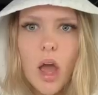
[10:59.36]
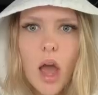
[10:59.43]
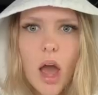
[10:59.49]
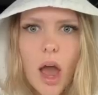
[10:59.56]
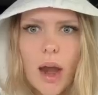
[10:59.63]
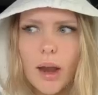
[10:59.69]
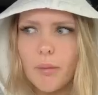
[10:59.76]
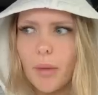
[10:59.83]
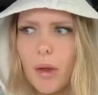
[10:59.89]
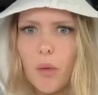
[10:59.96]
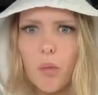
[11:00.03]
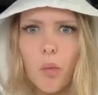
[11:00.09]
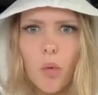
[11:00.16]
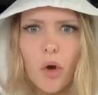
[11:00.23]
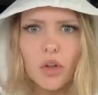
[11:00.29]
and I'm like,
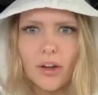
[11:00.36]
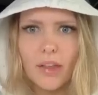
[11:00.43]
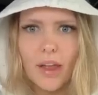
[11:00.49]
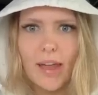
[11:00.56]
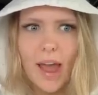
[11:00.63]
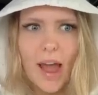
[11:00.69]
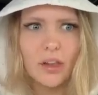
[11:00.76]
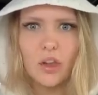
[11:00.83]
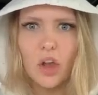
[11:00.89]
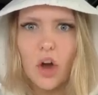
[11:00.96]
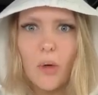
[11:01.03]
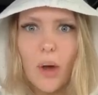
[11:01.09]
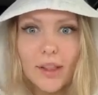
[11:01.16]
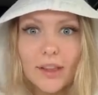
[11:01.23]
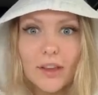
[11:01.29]
what? Like, hello?
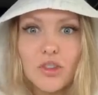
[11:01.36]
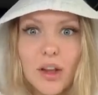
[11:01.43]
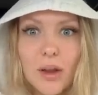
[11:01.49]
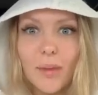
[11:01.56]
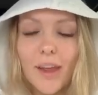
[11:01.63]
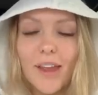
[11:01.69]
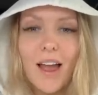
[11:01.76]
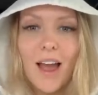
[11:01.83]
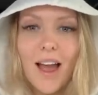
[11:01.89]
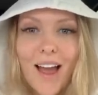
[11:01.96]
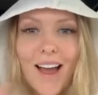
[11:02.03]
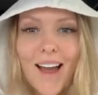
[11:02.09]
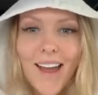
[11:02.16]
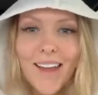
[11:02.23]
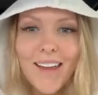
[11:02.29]
I literally am like,
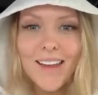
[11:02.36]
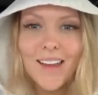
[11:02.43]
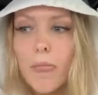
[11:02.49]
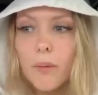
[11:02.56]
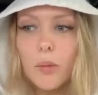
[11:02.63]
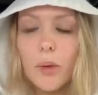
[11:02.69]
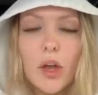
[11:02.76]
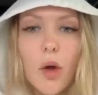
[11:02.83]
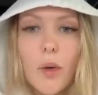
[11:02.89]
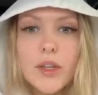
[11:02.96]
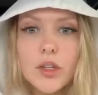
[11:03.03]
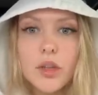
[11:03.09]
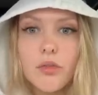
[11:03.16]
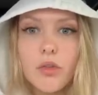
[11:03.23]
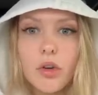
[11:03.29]
hi. We go
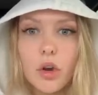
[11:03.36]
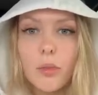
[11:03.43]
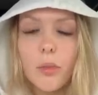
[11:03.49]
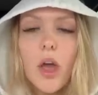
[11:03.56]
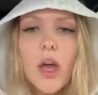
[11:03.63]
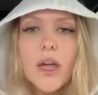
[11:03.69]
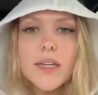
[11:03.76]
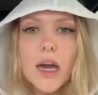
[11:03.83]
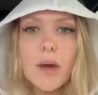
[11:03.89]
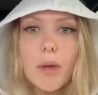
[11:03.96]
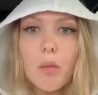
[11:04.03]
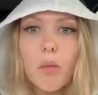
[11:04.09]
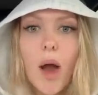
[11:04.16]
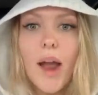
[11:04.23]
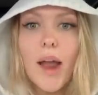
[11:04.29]
into the room. Tell me
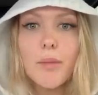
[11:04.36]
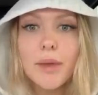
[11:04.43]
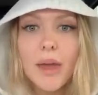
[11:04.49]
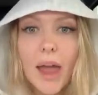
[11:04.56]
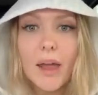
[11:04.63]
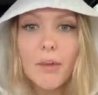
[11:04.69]
why I'm getting